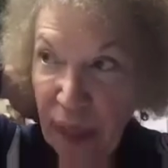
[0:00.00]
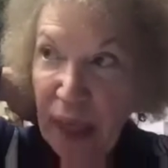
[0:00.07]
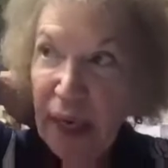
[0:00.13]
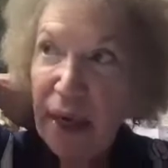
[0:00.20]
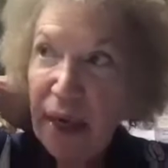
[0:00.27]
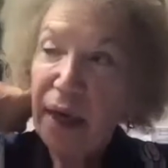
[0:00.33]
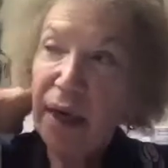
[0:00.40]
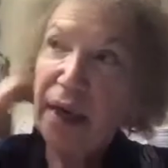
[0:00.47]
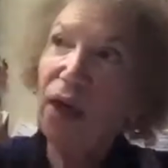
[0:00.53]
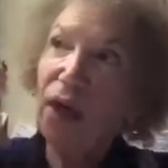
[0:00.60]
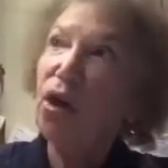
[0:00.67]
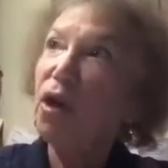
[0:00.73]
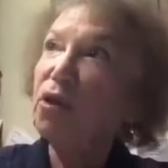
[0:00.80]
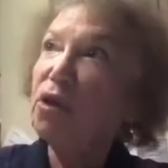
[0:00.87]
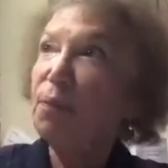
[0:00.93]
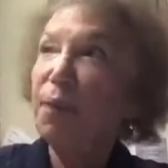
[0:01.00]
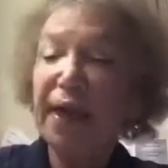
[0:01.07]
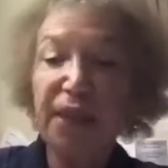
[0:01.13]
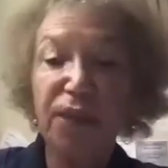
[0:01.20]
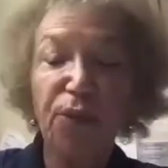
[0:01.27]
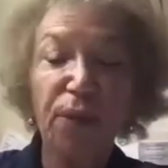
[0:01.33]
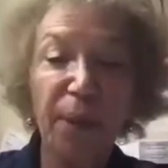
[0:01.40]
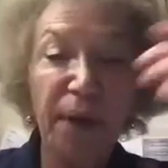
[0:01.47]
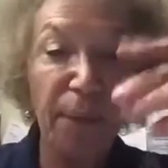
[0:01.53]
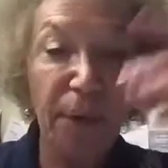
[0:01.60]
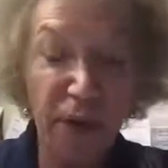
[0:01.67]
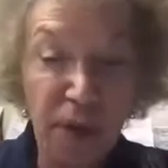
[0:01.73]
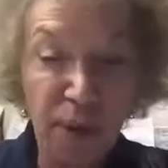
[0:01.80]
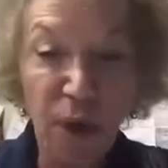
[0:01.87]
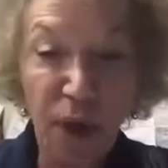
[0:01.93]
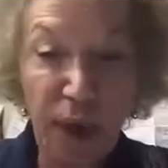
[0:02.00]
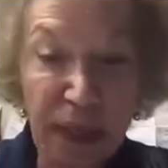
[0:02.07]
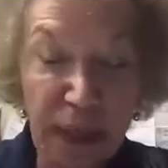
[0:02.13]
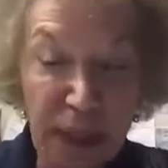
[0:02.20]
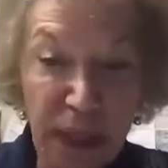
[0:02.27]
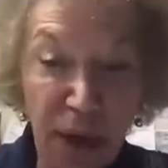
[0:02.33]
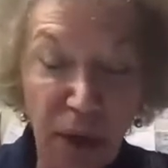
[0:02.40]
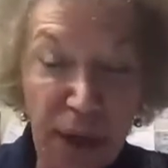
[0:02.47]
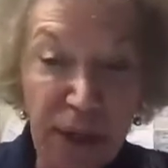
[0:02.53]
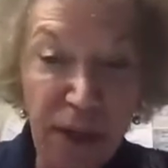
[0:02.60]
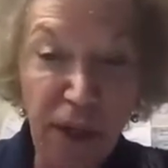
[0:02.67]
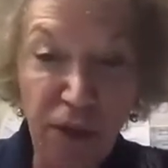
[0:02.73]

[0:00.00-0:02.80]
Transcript: in an enclosed place where people are smoking cigarettes,